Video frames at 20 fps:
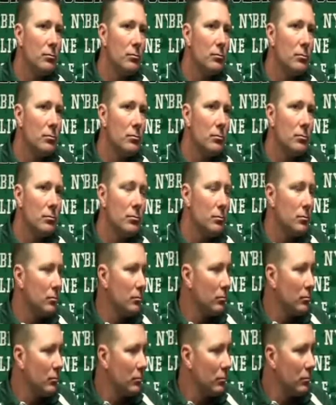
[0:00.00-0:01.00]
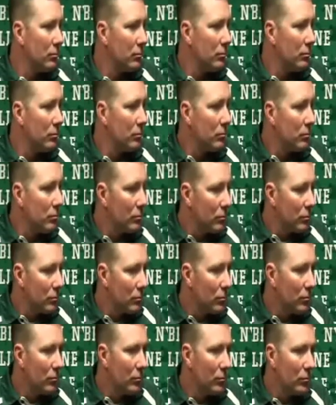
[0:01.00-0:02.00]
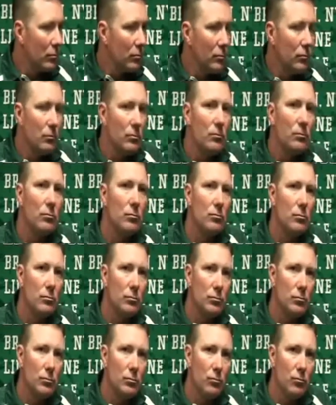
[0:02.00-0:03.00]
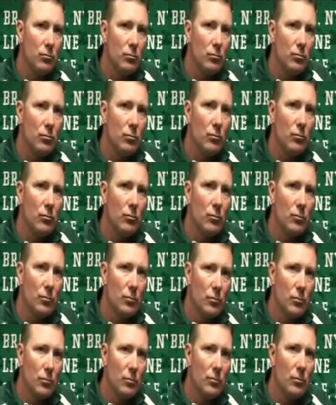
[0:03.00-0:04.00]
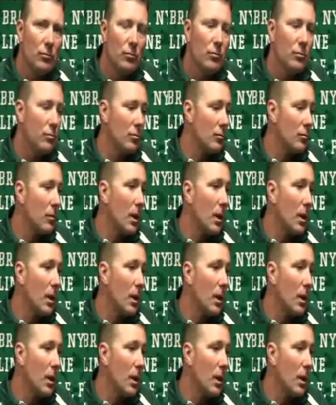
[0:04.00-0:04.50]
(silent)